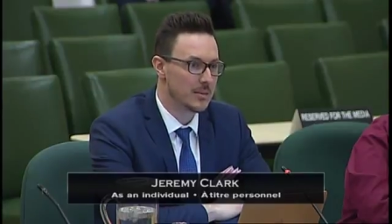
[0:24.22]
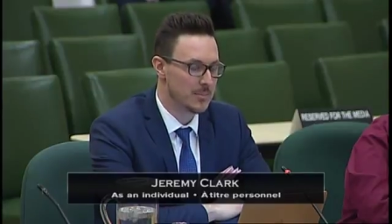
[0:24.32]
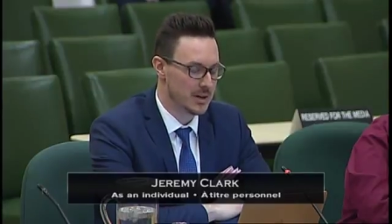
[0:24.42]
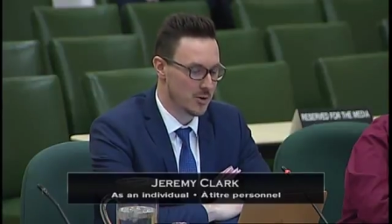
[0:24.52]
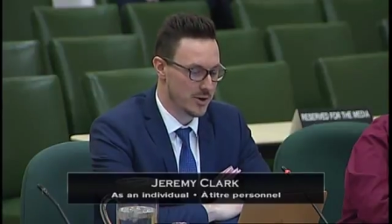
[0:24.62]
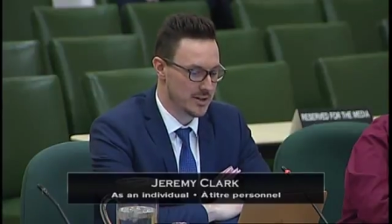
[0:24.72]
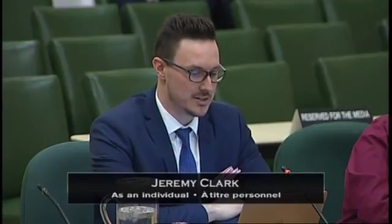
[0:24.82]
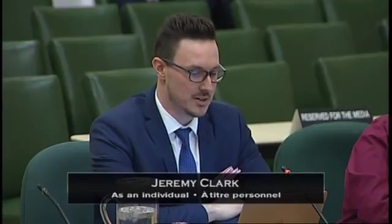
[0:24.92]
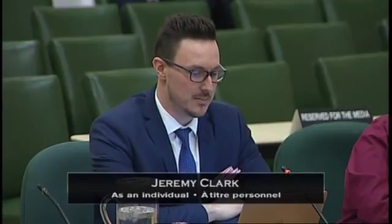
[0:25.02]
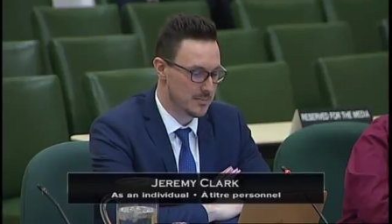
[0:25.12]
Bitcoin
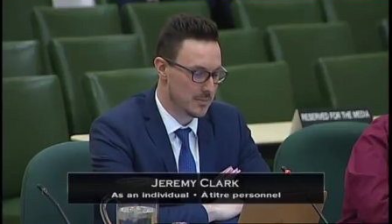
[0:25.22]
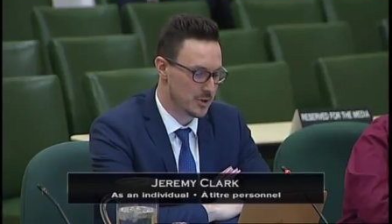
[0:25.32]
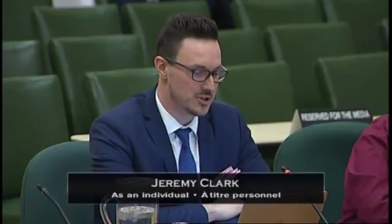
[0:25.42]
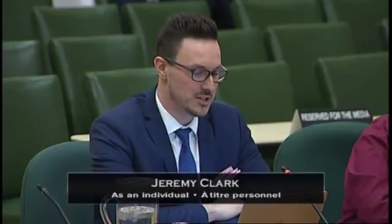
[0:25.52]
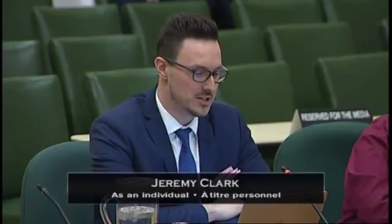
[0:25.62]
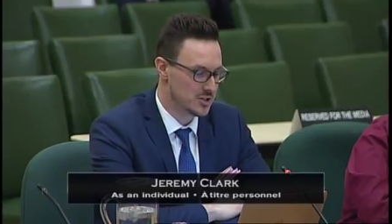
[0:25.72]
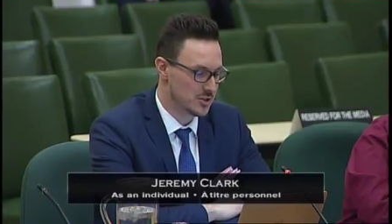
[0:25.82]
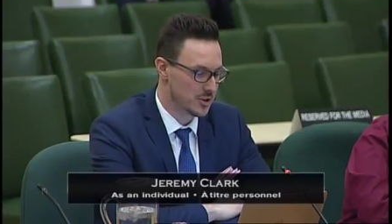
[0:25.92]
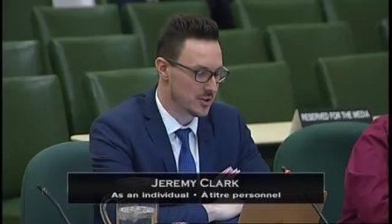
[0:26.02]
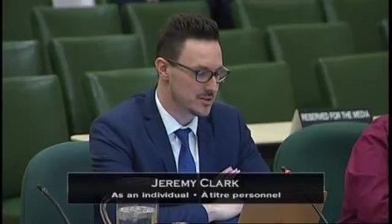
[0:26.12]
is an emerging
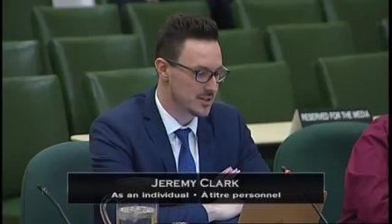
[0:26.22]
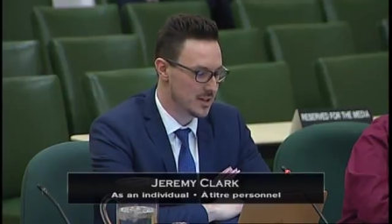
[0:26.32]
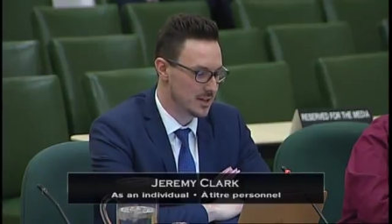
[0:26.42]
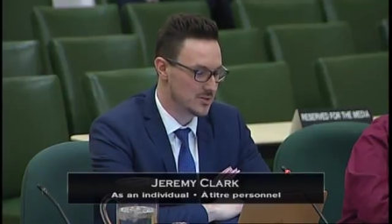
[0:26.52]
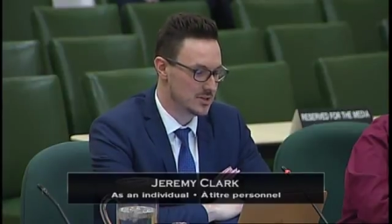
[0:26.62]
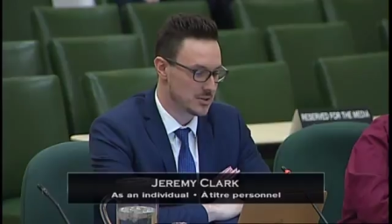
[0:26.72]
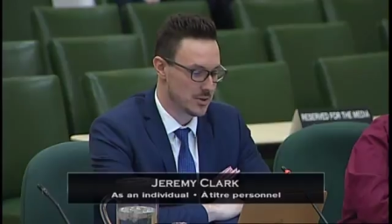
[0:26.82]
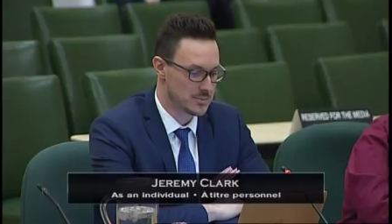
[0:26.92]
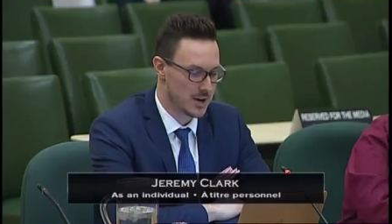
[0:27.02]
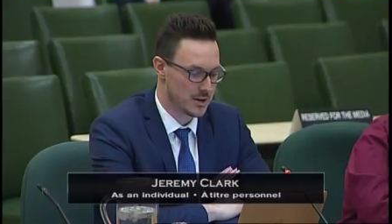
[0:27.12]
digital currency that uses
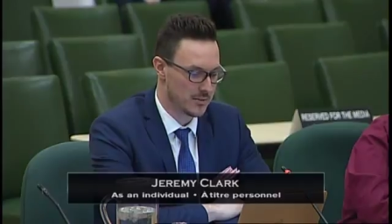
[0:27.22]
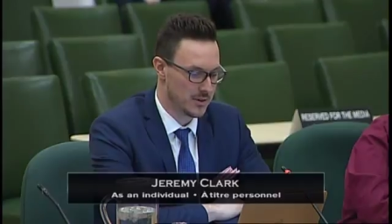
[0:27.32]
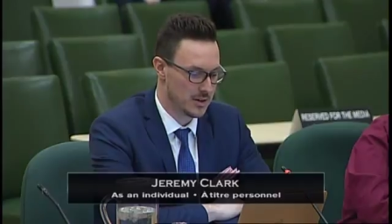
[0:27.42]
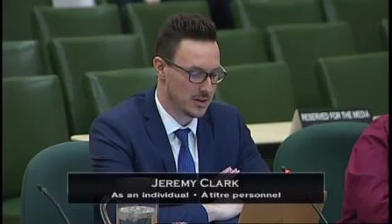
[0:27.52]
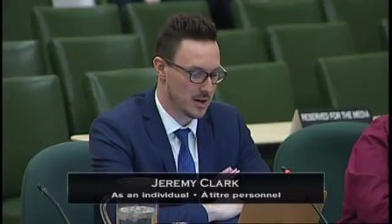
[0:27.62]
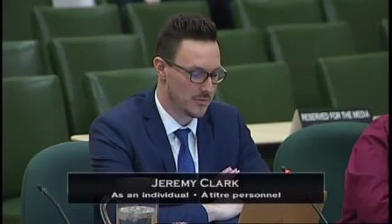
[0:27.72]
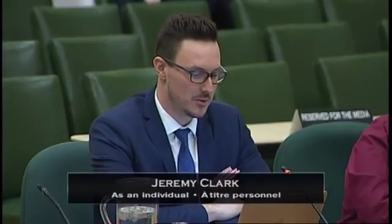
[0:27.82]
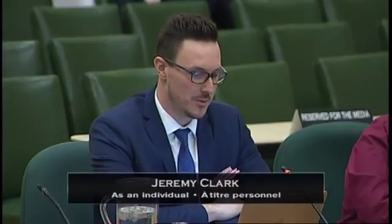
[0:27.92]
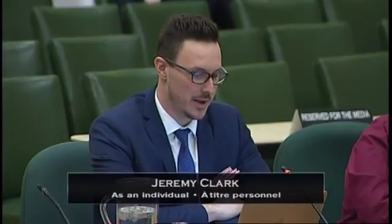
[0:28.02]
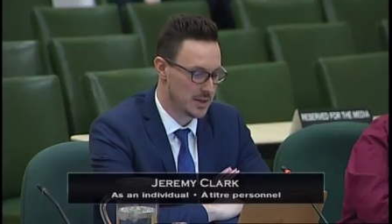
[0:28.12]
cryptography in a
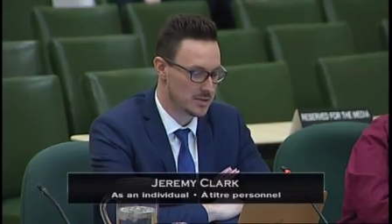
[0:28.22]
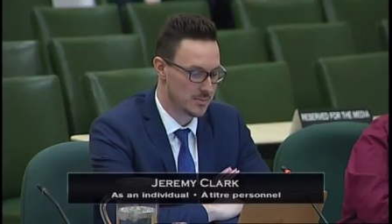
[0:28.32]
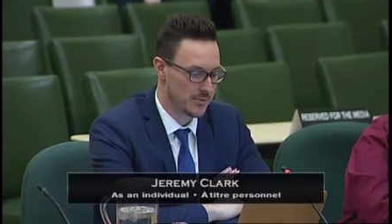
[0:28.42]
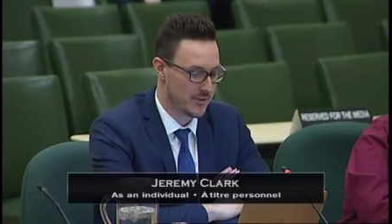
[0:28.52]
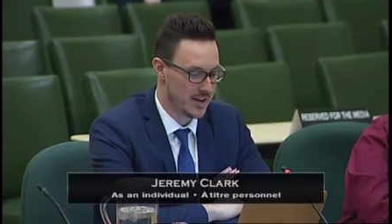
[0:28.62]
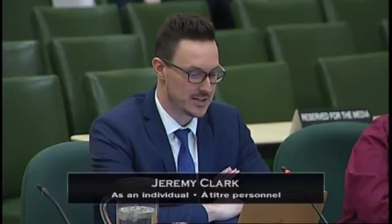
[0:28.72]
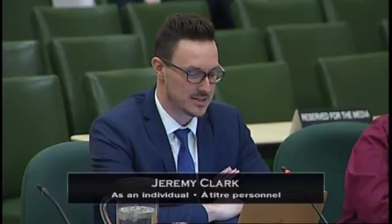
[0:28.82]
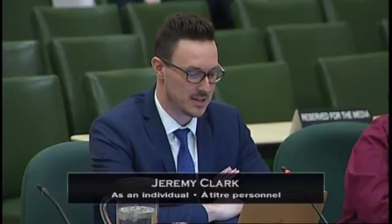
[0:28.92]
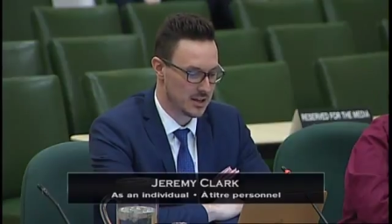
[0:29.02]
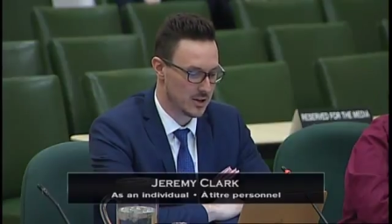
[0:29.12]
novel way to provide a
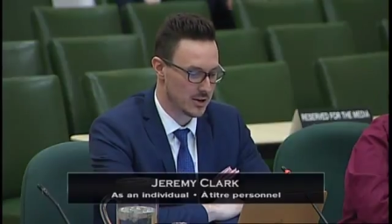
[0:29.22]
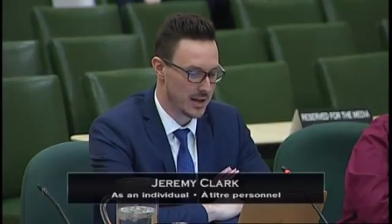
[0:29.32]
secure